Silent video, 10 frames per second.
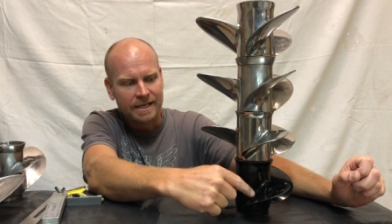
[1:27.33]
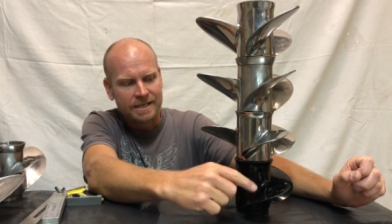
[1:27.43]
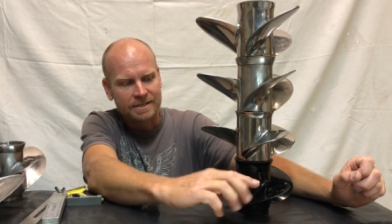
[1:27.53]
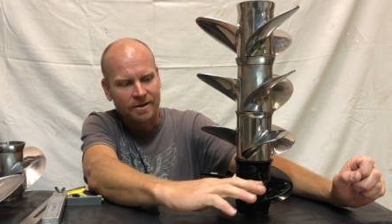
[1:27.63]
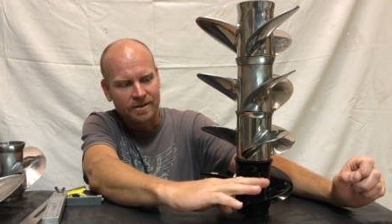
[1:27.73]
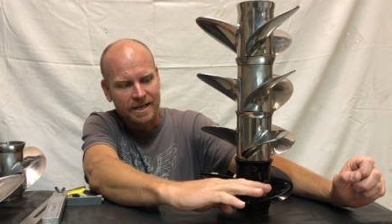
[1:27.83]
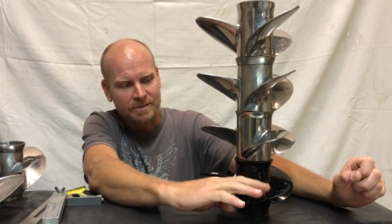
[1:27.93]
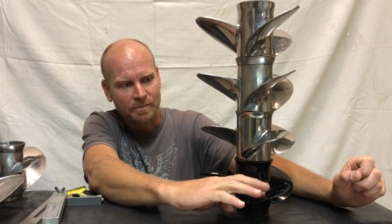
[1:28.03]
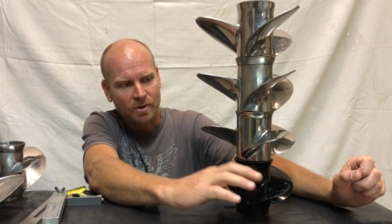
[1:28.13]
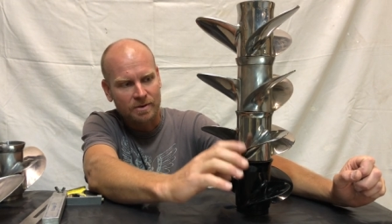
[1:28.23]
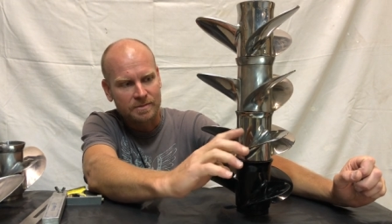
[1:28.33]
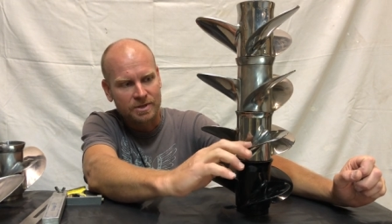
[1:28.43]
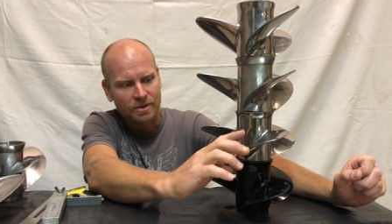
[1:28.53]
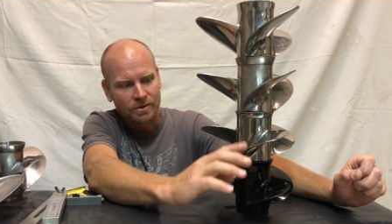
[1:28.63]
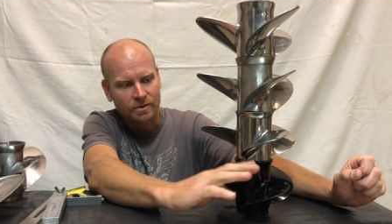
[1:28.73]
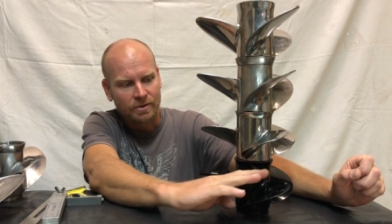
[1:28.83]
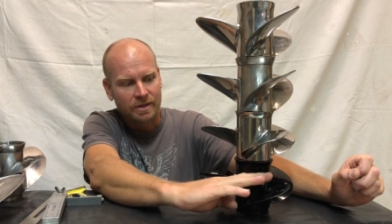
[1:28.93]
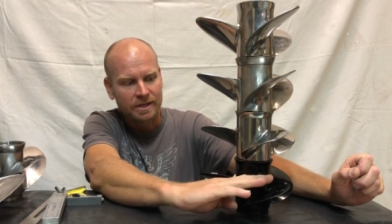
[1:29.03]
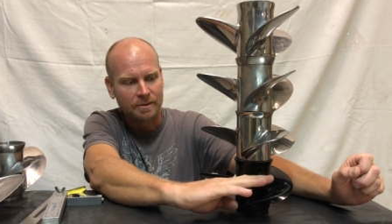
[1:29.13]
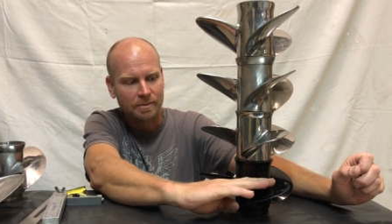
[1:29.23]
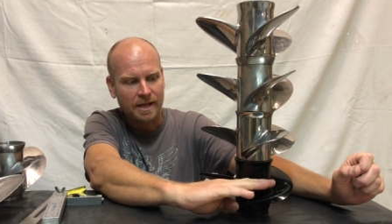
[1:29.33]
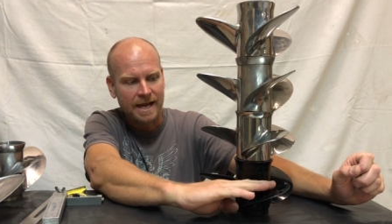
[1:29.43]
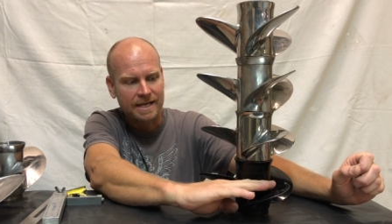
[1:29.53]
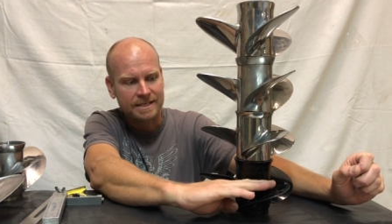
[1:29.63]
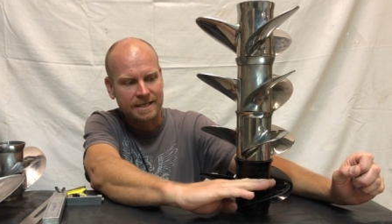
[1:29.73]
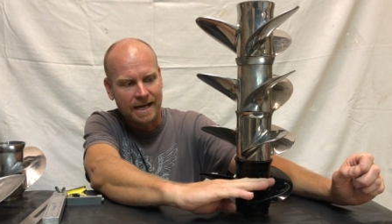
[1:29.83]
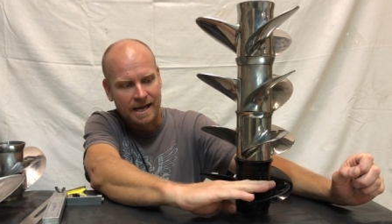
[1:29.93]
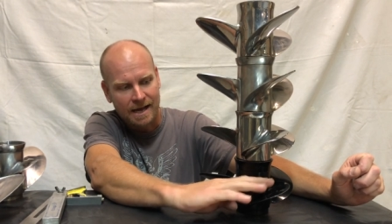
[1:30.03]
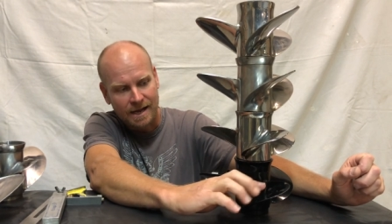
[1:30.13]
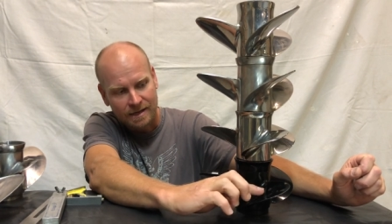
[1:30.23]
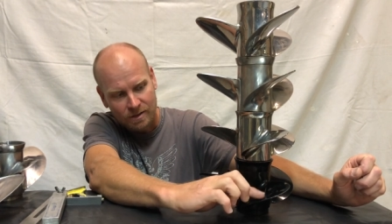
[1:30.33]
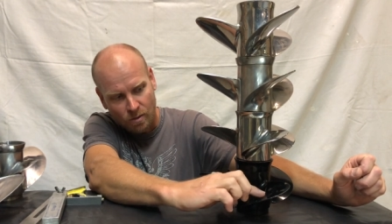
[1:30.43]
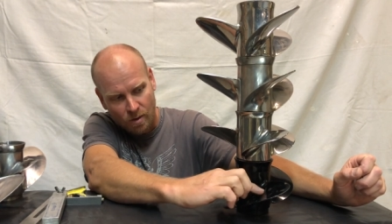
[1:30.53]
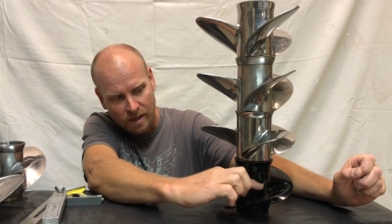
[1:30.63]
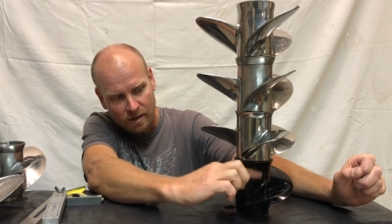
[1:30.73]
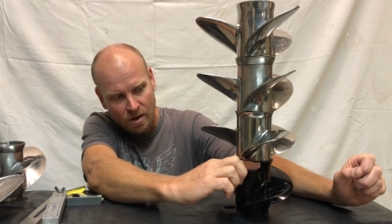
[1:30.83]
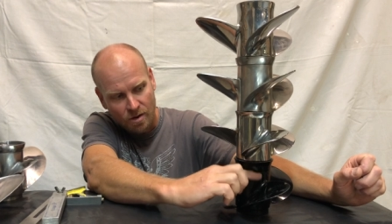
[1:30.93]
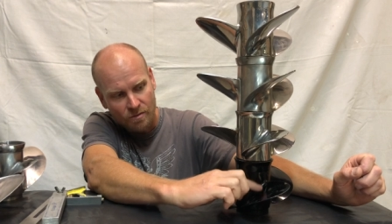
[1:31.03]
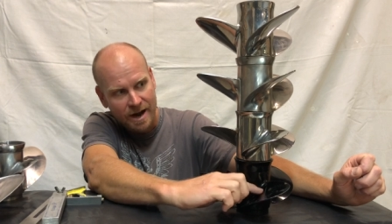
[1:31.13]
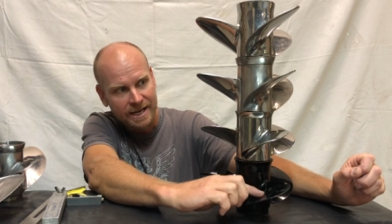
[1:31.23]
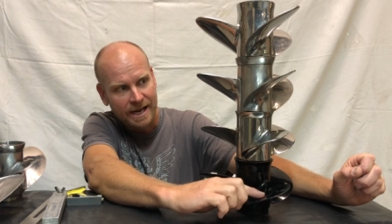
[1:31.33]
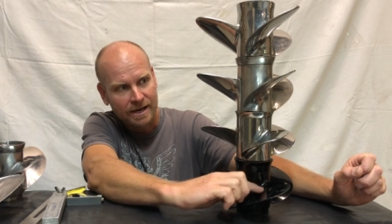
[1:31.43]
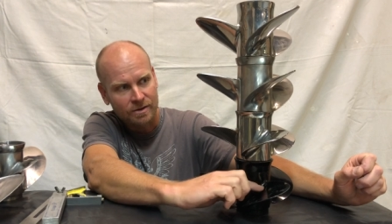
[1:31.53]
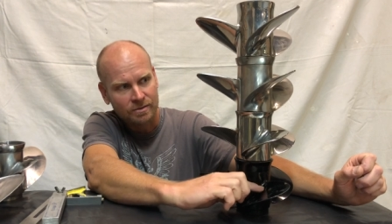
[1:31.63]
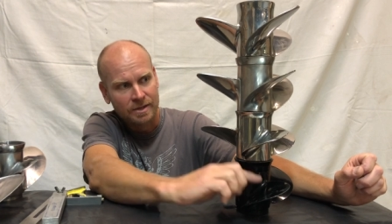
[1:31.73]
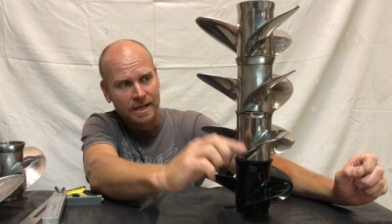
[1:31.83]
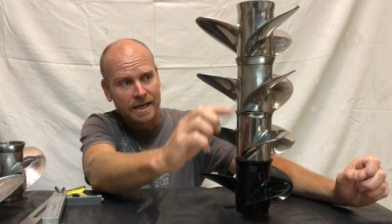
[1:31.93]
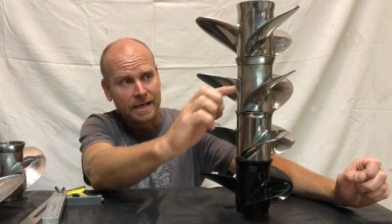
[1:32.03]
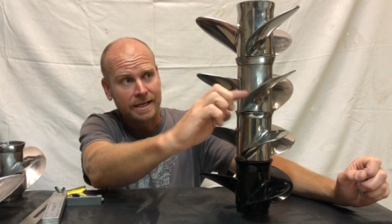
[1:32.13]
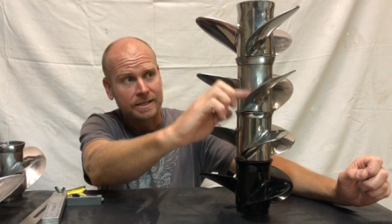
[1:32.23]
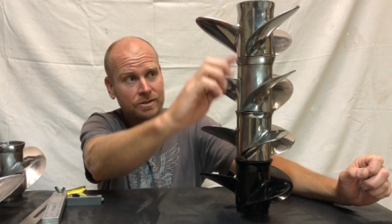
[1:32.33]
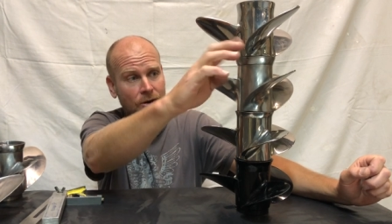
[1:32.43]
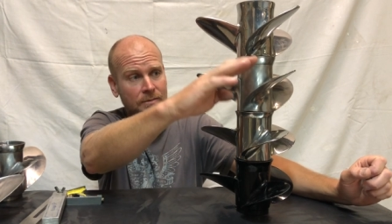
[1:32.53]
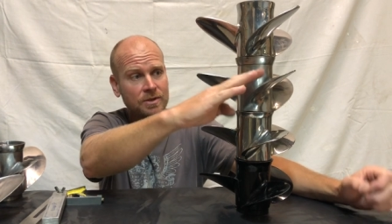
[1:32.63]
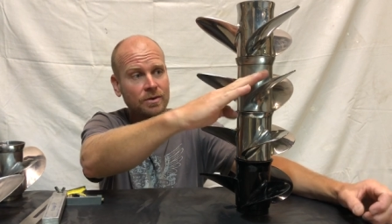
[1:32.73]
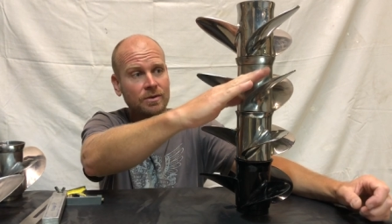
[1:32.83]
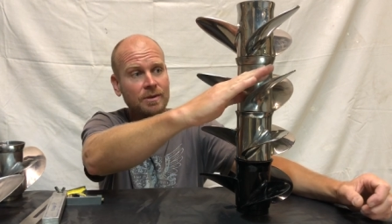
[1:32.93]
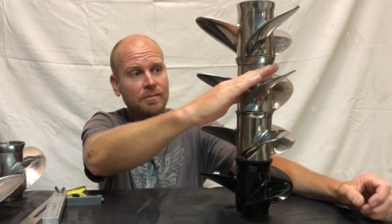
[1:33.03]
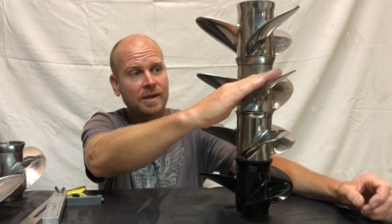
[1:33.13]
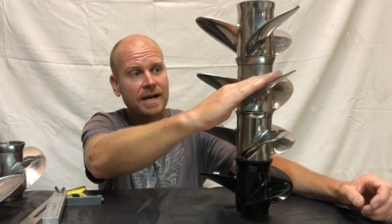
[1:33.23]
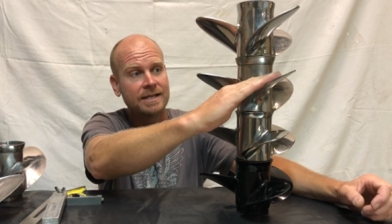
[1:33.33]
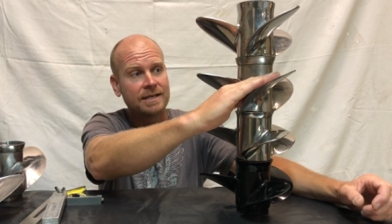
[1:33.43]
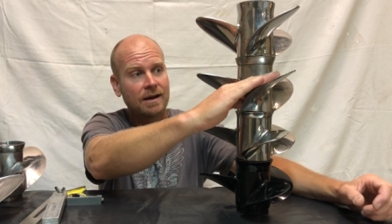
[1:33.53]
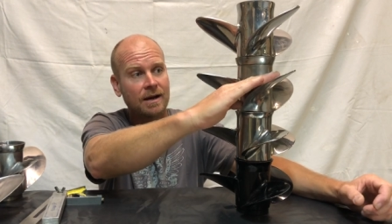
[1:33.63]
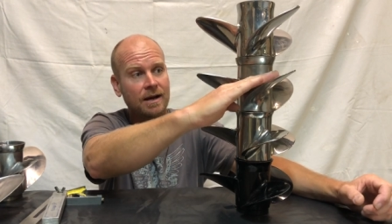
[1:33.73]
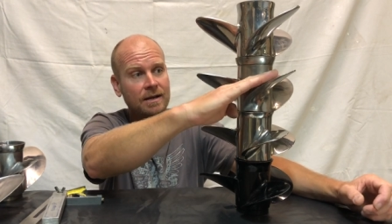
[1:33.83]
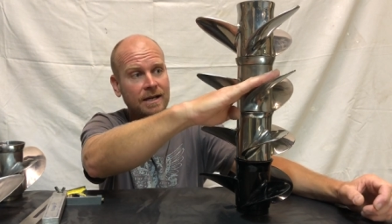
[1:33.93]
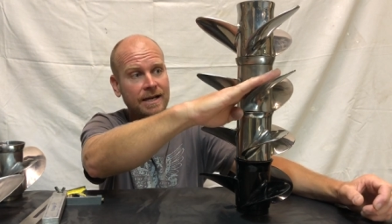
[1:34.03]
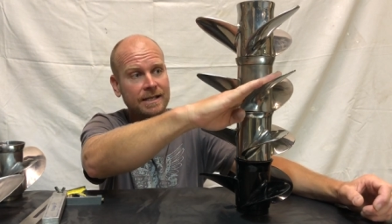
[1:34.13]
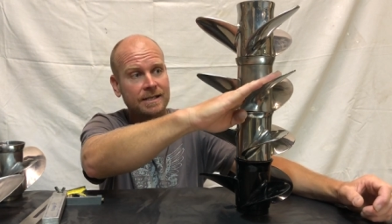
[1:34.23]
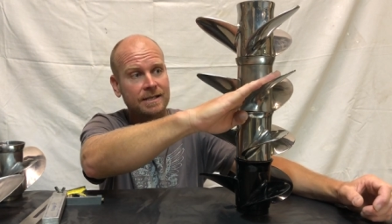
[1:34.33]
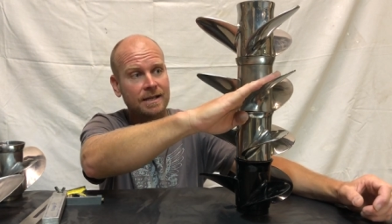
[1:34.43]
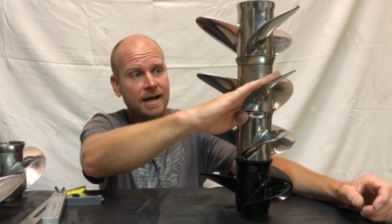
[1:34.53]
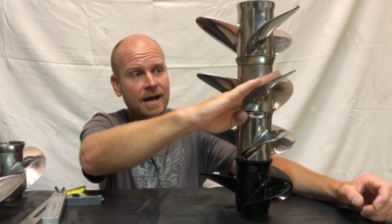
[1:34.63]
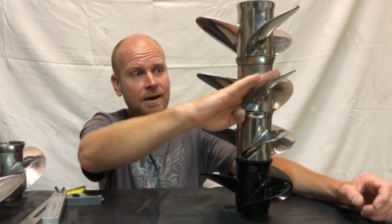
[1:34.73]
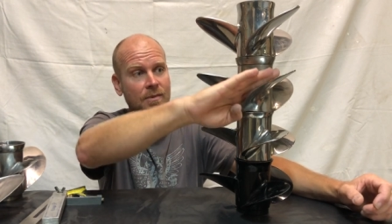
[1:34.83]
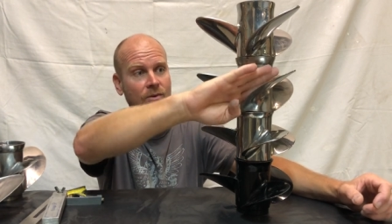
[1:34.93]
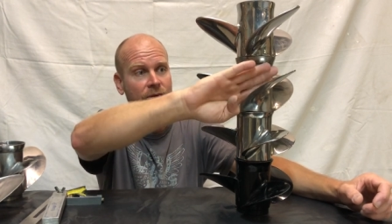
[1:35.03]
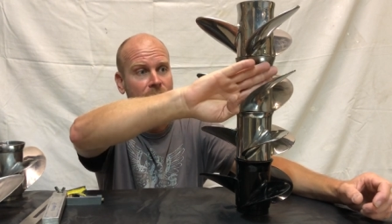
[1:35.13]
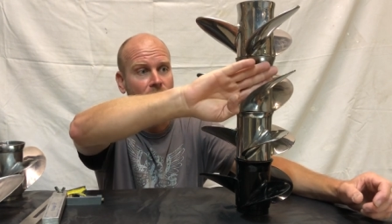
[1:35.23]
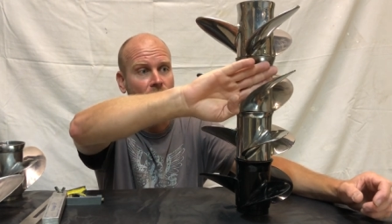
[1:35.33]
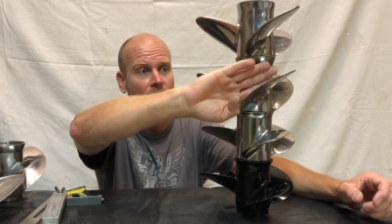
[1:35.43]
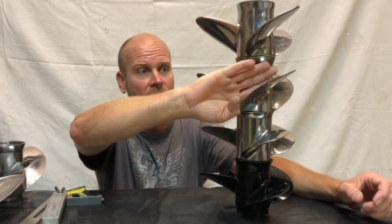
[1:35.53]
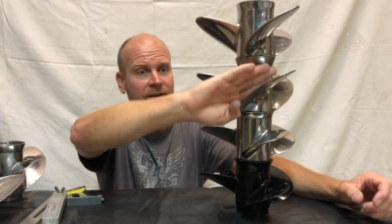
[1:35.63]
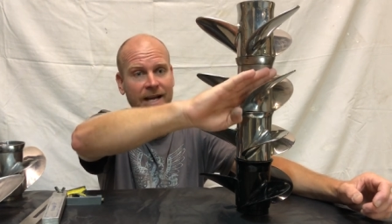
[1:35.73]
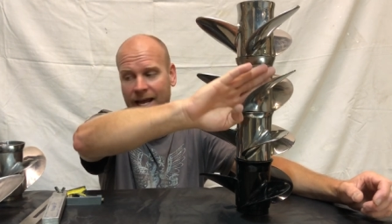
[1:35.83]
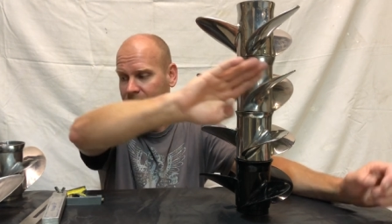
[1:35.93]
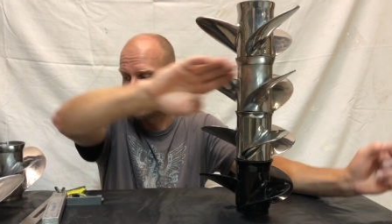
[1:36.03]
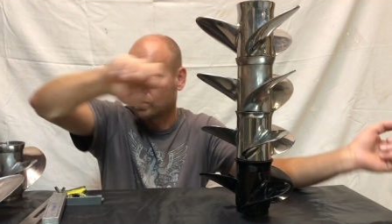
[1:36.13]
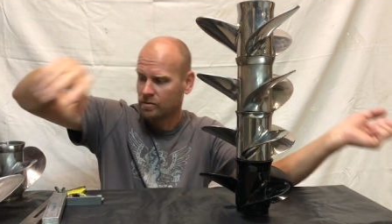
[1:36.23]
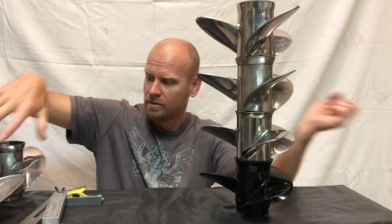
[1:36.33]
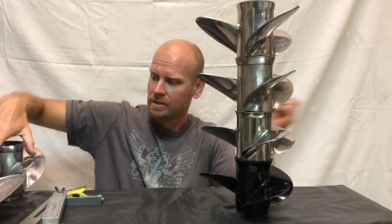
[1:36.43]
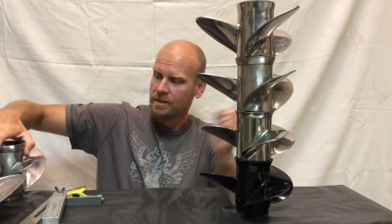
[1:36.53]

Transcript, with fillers: So these bottom two, the blades are quite a low rake angle. These top two, the blades are connected to the hub with more of an angle